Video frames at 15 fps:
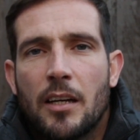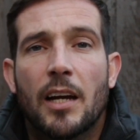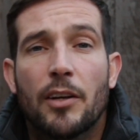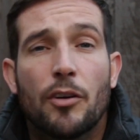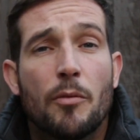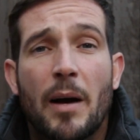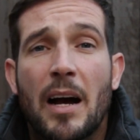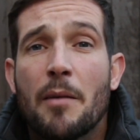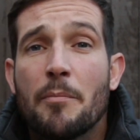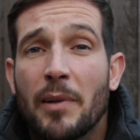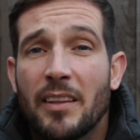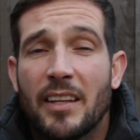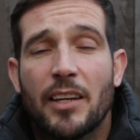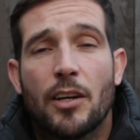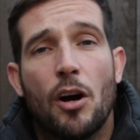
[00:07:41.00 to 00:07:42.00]
I don't mind
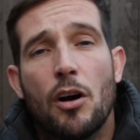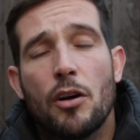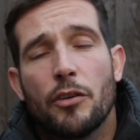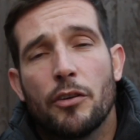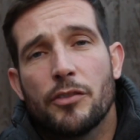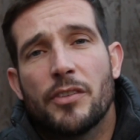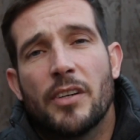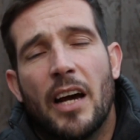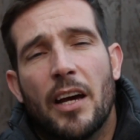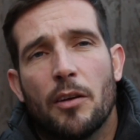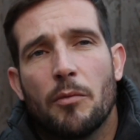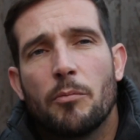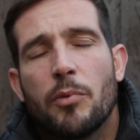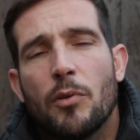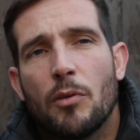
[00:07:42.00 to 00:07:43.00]
building corners,
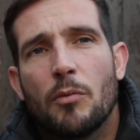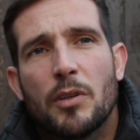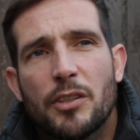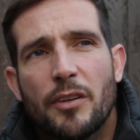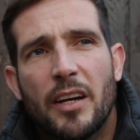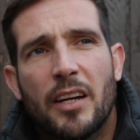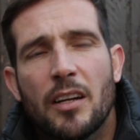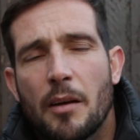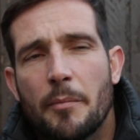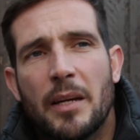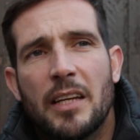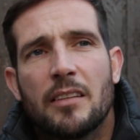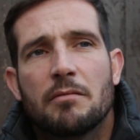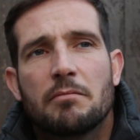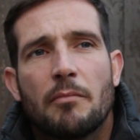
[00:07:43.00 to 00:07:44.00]
Adam, but what do you reckon? I
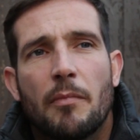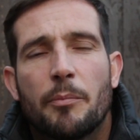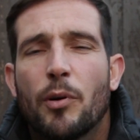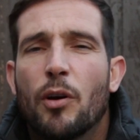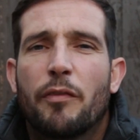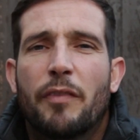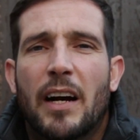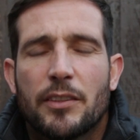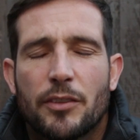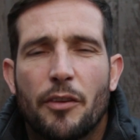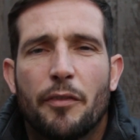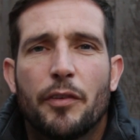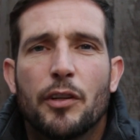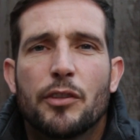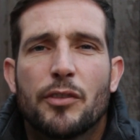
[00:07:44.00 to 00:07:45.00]
mean, profiles are the
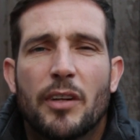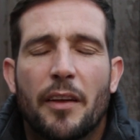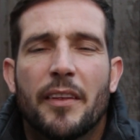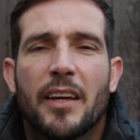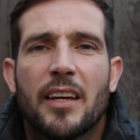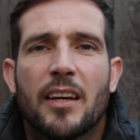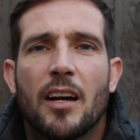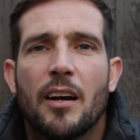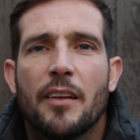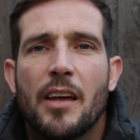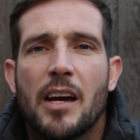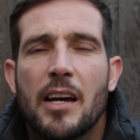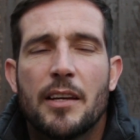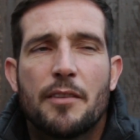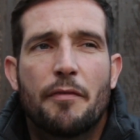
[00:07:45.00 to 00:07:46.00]
future, I think, aren't
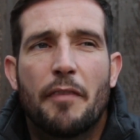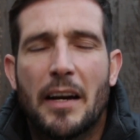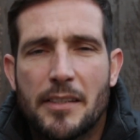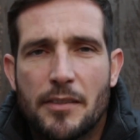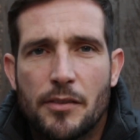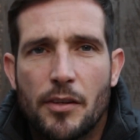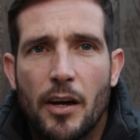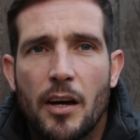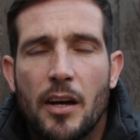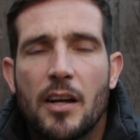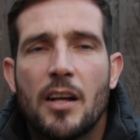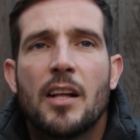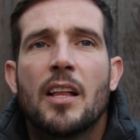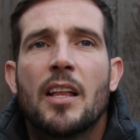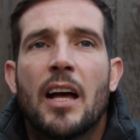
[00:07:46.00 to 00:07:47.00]
they? It's faster,
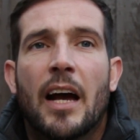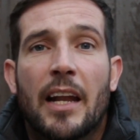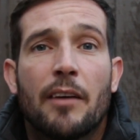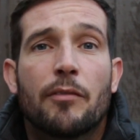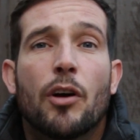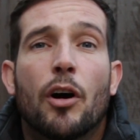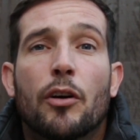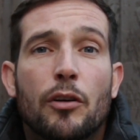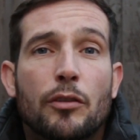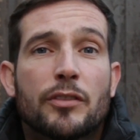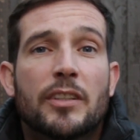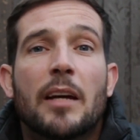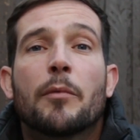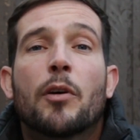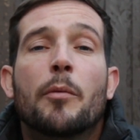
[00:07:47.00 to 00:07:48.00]
and I've got a good
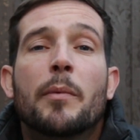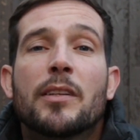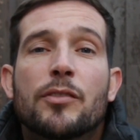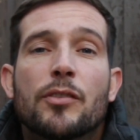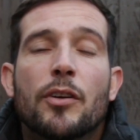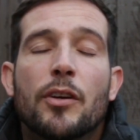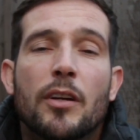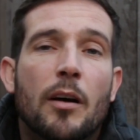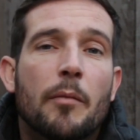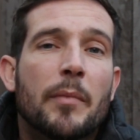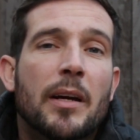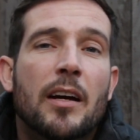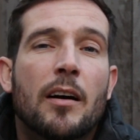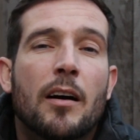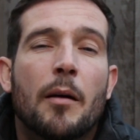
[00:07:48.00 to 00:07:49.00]
tip coming soon on
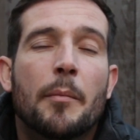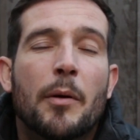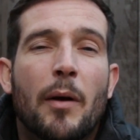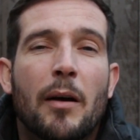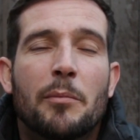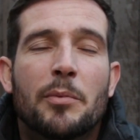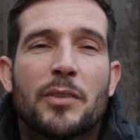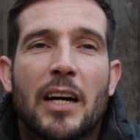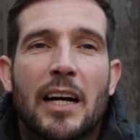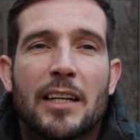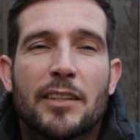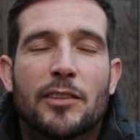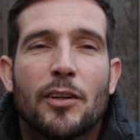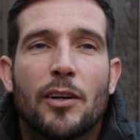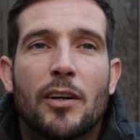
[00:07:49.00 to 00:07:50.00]
my
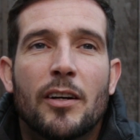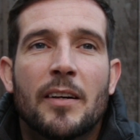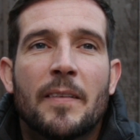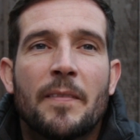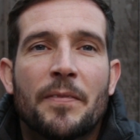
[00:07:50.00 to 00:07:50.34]
website. So